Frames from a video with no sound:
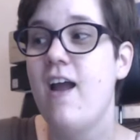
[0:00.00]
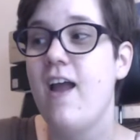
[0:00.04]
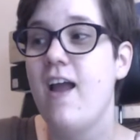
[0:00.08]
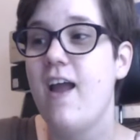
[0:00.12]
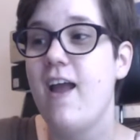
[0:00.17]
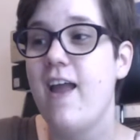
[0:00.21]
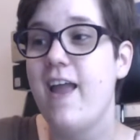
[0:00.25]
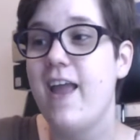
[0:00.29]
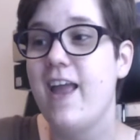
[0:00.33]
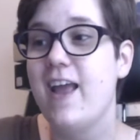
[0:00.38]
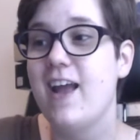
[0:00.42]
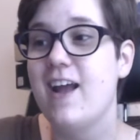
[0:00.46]

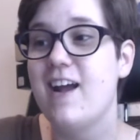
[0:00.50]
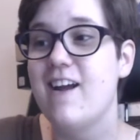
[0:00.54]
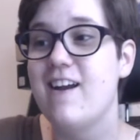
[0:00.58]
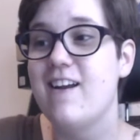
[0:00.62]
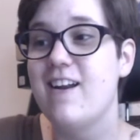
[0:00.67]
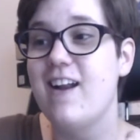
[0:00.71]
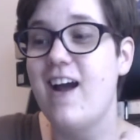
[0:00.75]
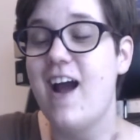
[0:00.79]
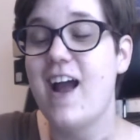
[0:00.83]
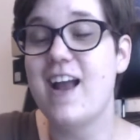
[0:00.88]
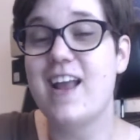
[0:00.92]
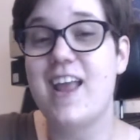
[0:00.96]
And
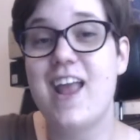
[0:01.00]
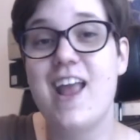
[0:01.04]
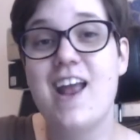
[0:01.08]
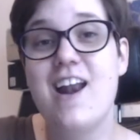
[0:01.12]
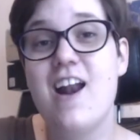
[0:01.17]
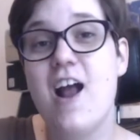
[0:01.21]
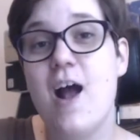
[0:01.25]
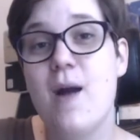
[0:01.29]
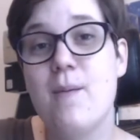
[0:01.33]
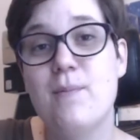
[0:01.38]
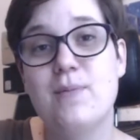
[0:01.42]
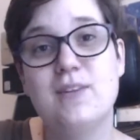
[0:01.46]
I
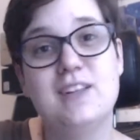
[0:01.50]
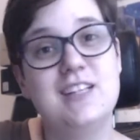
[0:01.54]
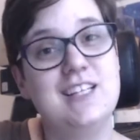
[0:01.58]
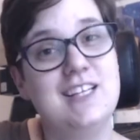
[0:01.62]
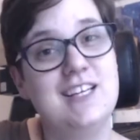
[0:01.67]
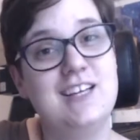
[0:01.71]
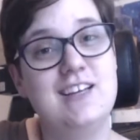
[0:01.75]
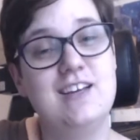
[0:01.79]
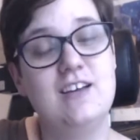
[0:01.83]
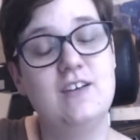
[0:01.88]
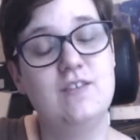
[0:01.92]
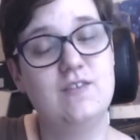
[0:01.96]
cannot
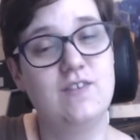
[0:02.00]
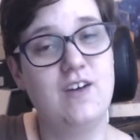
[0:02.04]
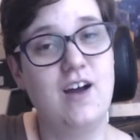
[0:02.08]
believe